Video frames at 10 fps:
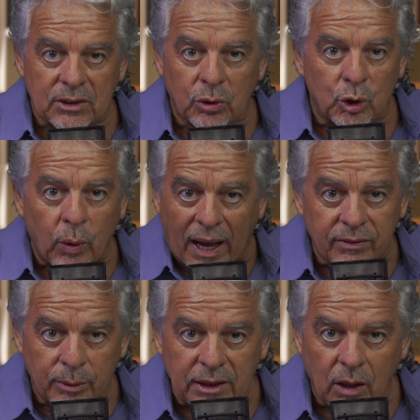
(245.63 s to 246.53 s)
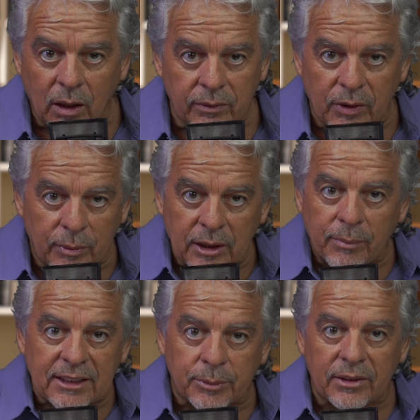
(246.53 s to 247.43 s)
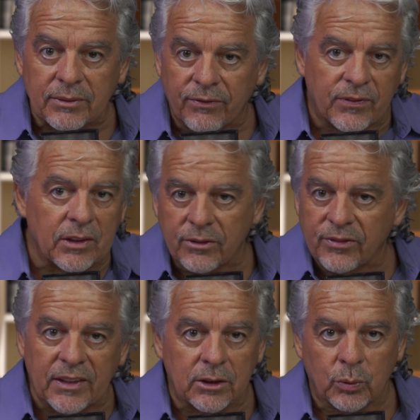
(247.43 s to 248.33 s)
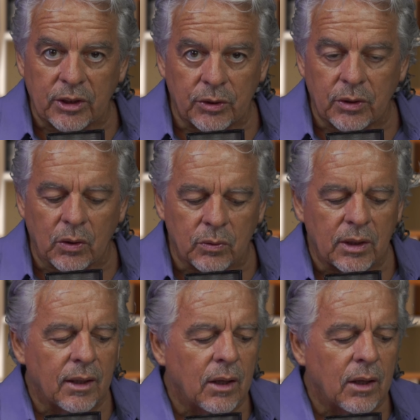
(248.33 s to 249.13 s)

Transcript: so you have to meet all of them and it makes me fear filled when you don't